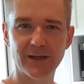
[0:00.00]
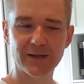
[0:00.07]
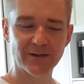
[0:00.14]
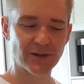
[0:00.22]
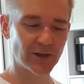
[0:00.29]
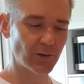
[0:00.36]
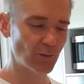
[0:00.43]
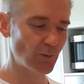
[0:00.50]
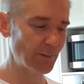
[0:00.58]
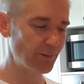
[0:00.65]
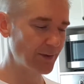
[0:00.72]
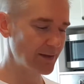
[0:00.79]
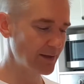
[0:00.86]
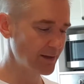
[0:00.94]
so that
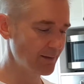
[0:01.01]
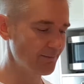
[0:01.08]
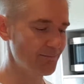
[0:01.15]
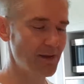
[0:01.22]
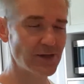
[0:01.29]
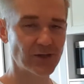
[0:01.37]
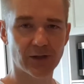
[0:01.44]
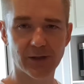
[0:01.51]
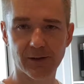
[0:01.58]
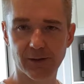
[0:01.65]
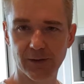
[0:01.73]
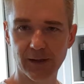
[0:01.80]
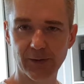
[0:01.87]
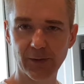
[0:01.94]
when you measure
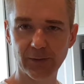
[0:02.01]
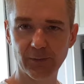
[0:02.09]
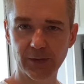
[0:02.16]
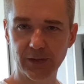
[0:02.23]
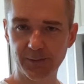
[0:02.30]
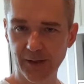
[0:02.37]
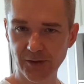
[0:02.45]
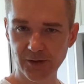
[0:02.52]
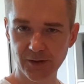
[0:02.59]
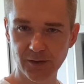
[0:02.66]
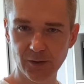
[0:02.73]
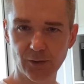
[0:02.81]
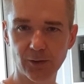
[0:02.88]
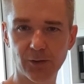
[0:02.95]

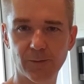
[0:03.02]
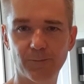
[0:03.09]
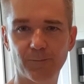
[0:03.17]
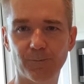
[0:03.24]
your